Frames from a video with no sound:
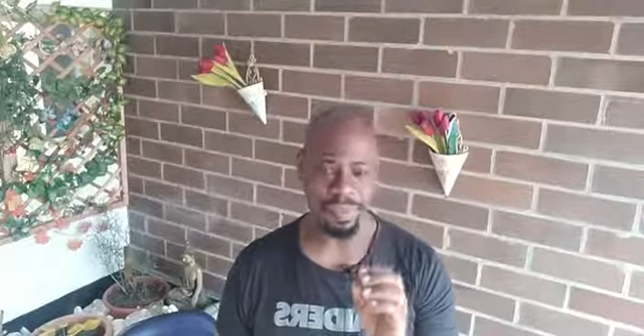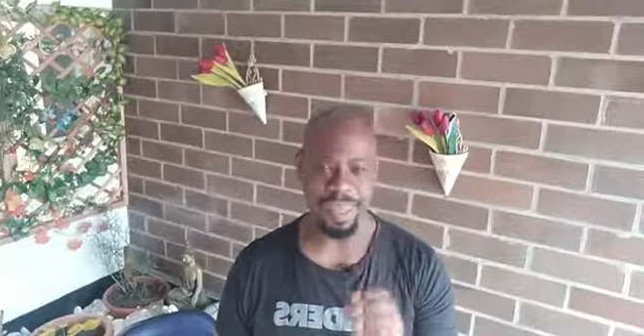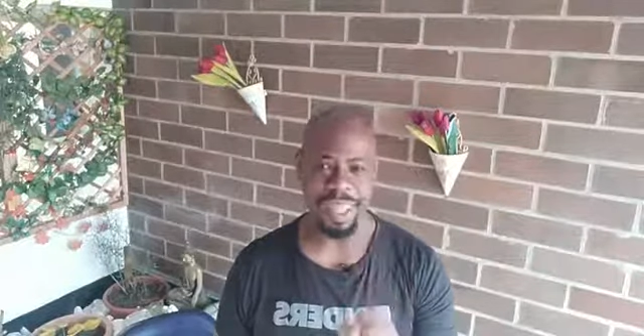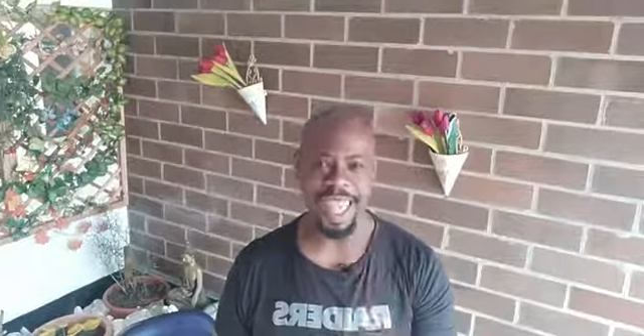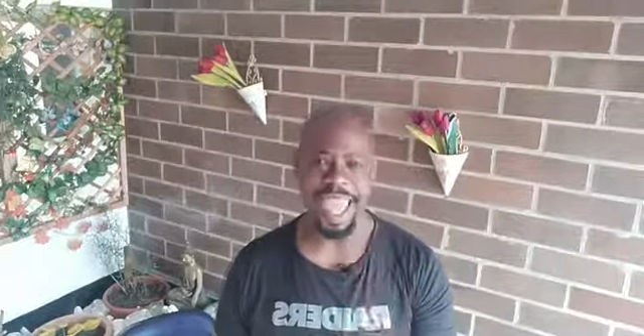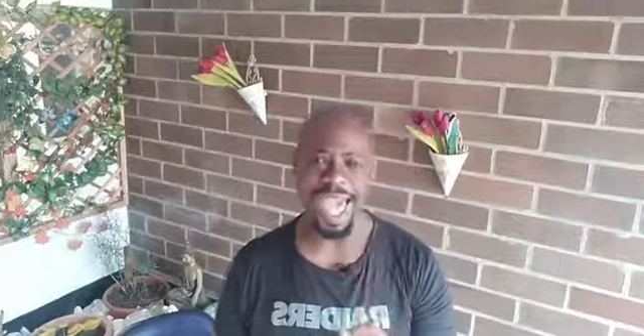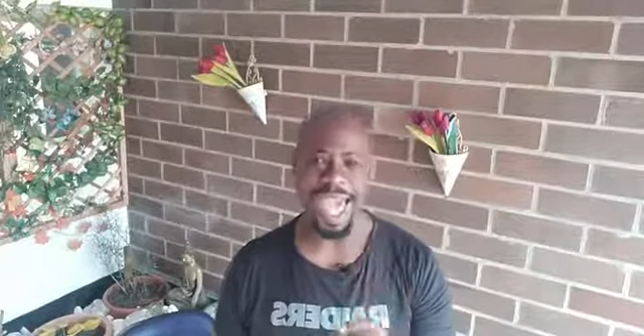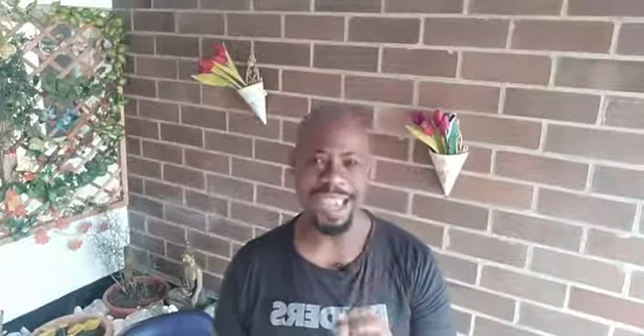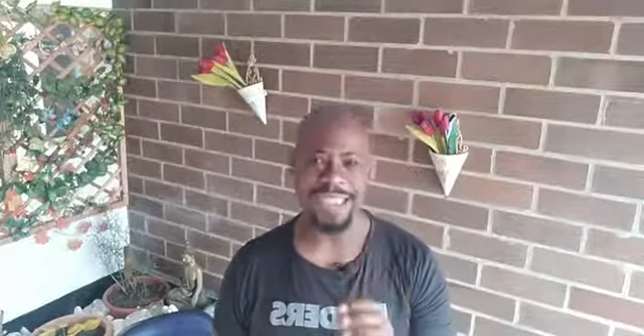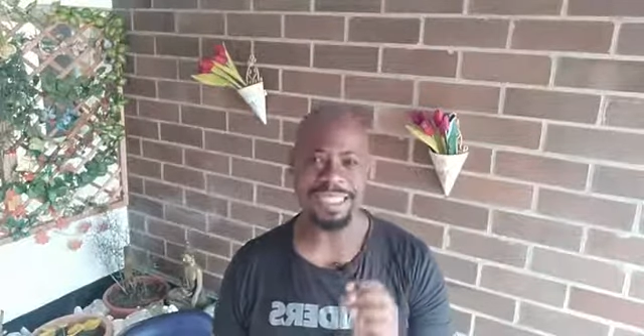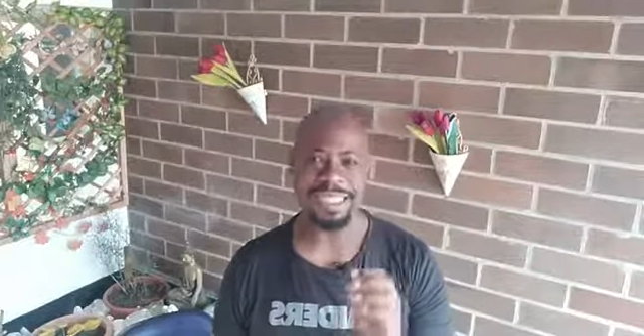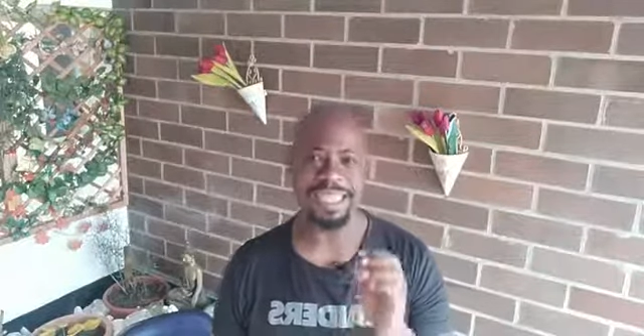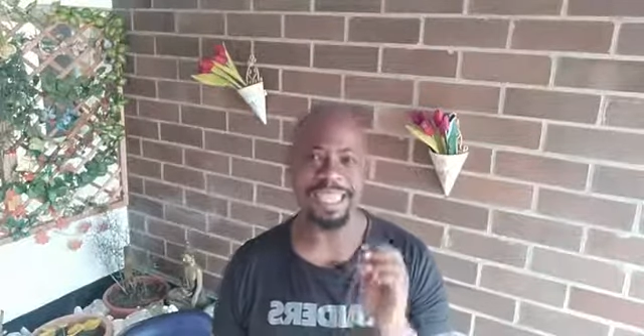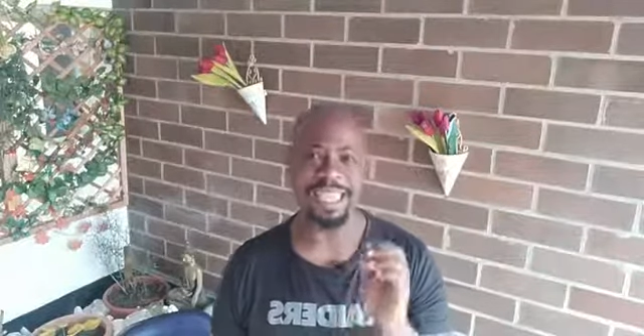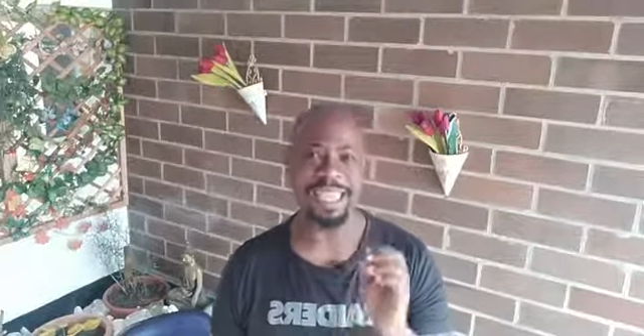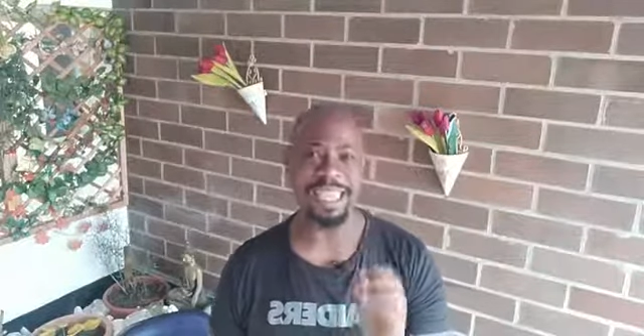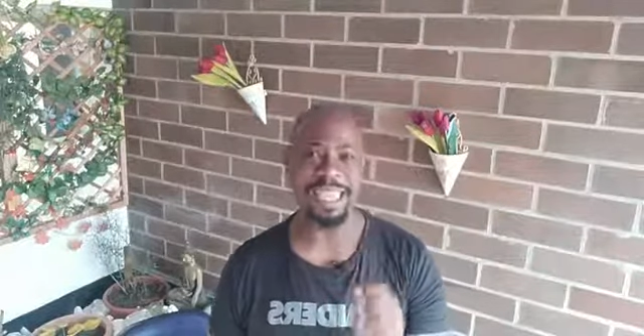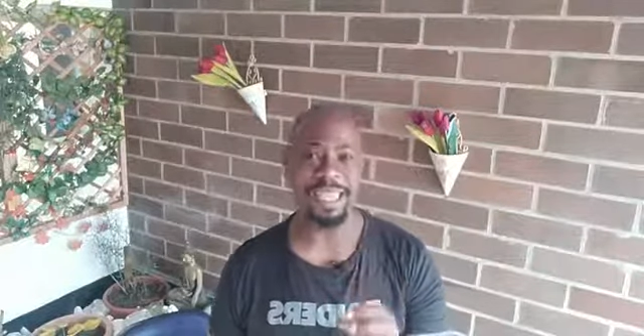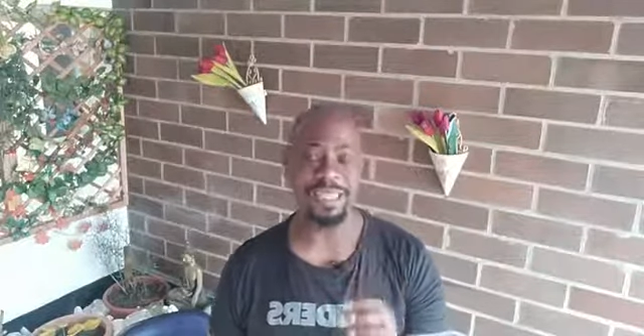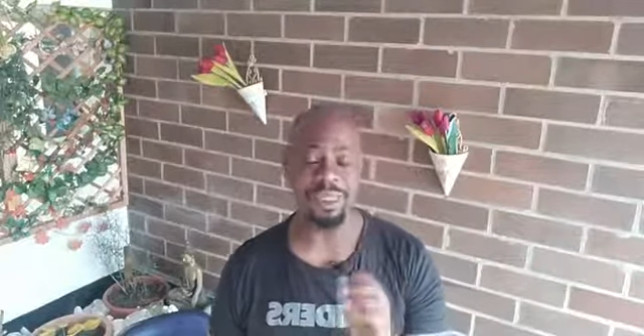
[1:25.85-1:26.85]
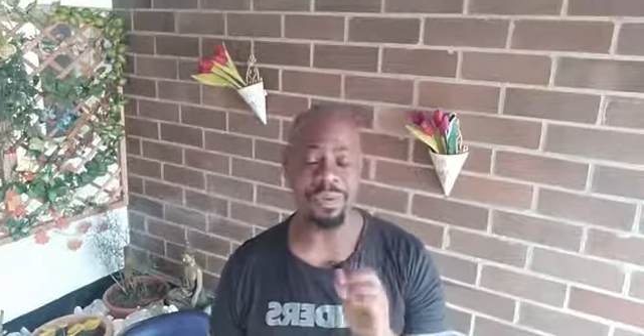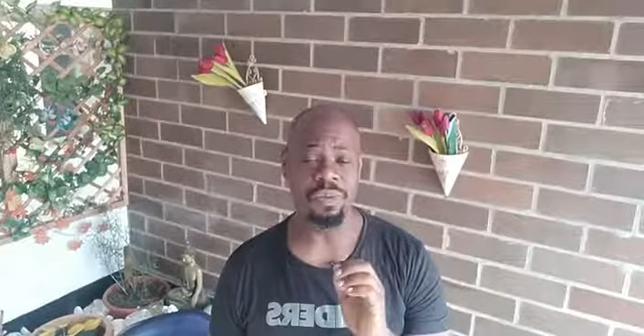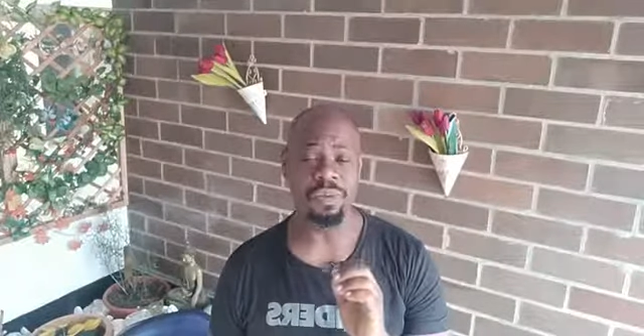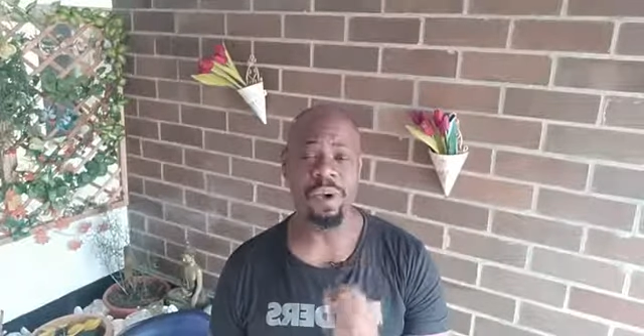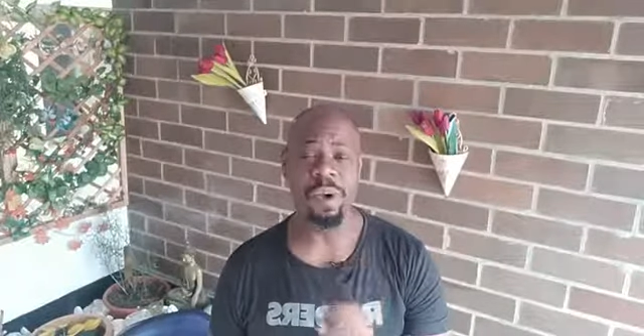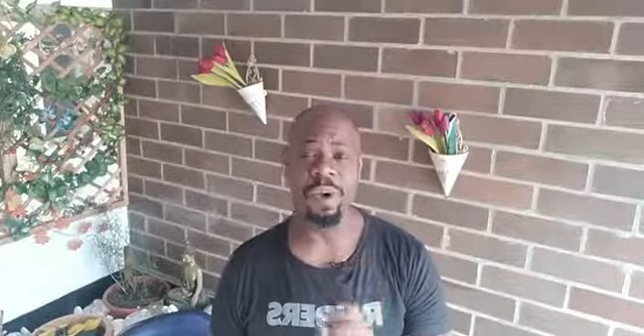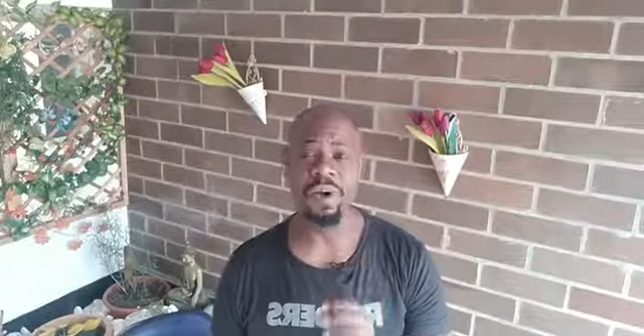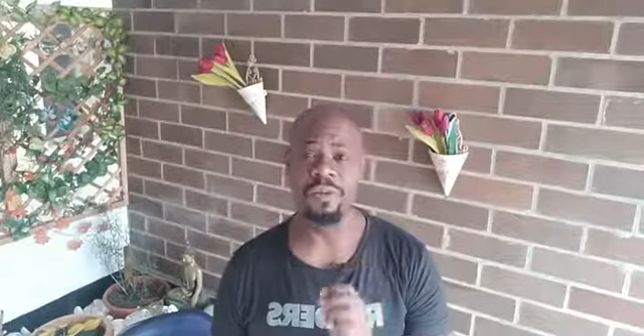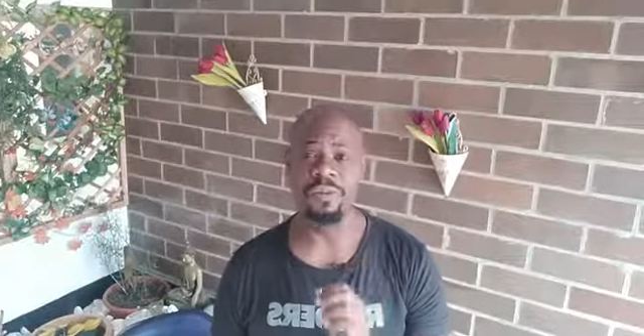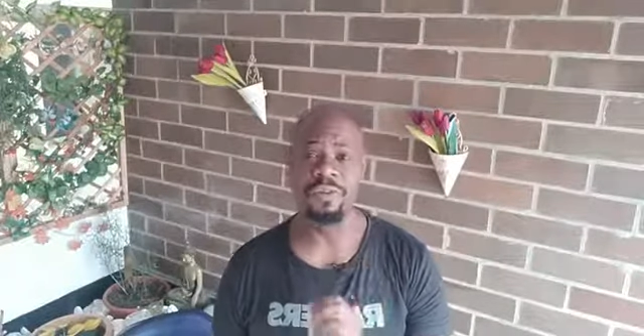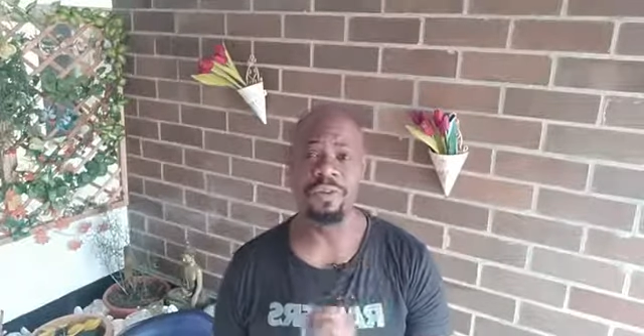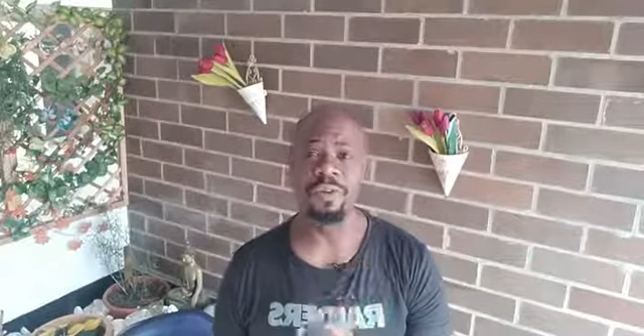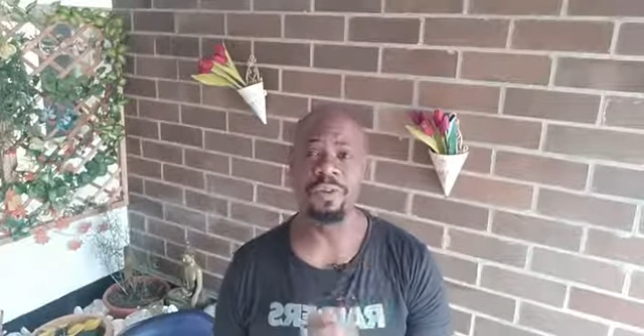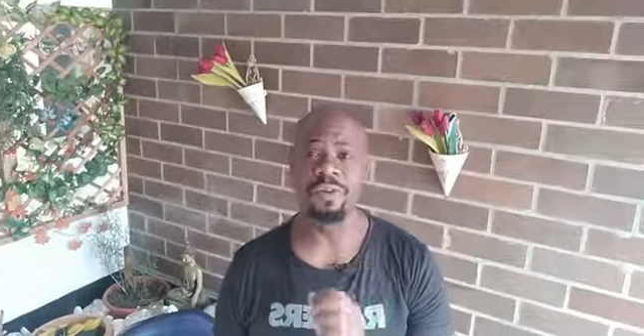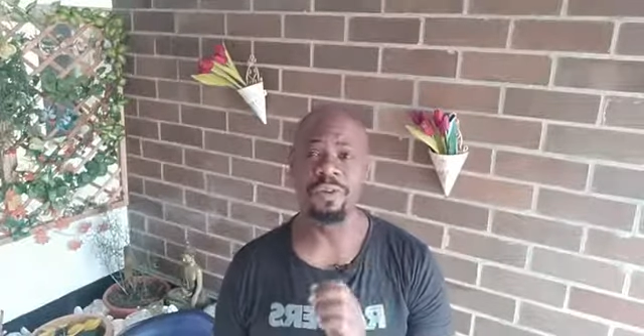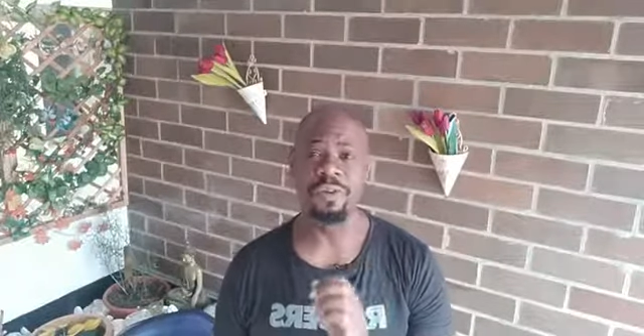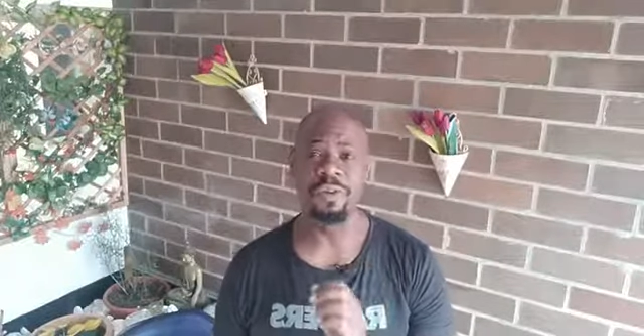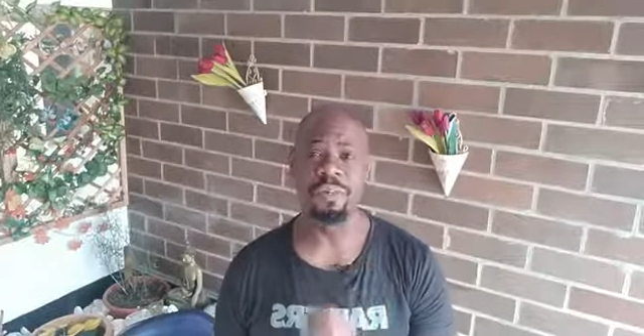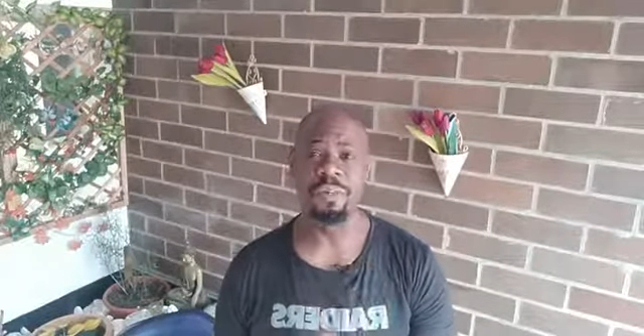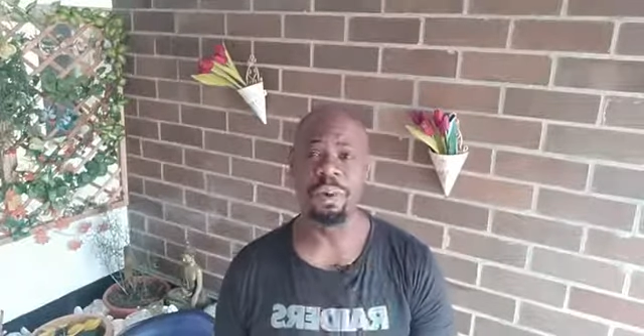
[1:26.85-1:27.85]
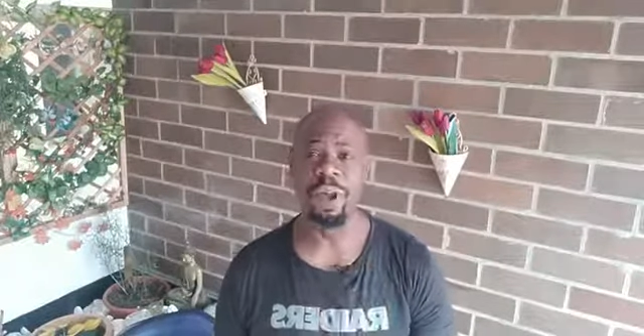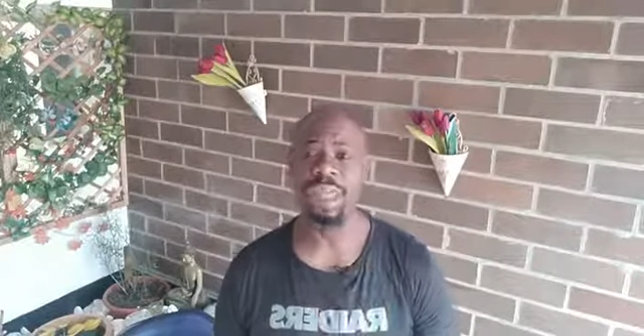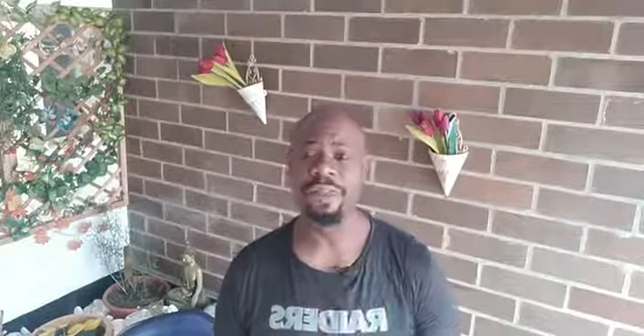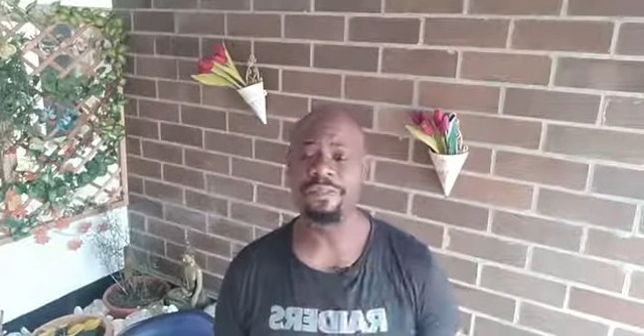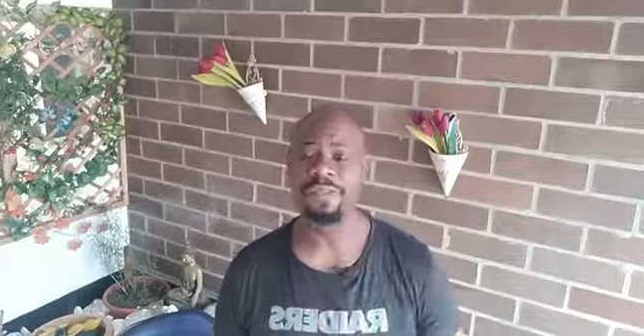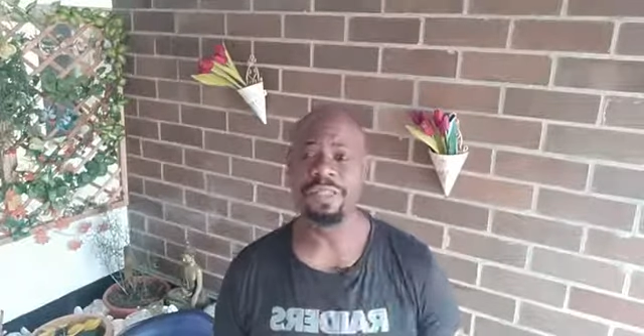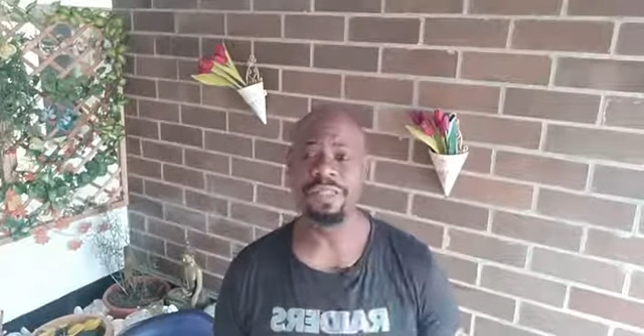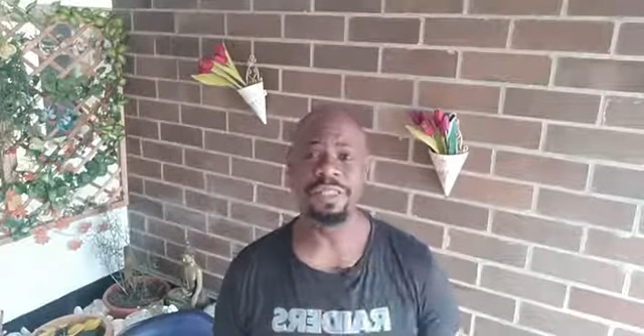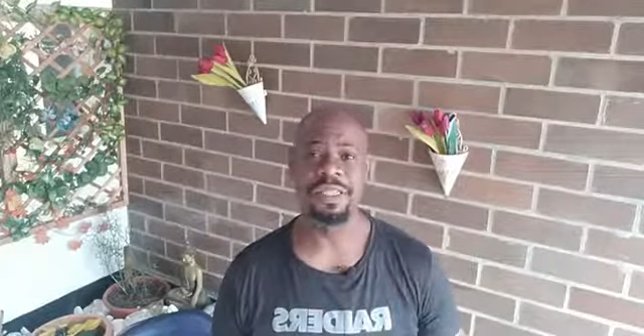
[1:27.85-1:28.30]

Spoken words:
actually eat the wrong foods for breakfast.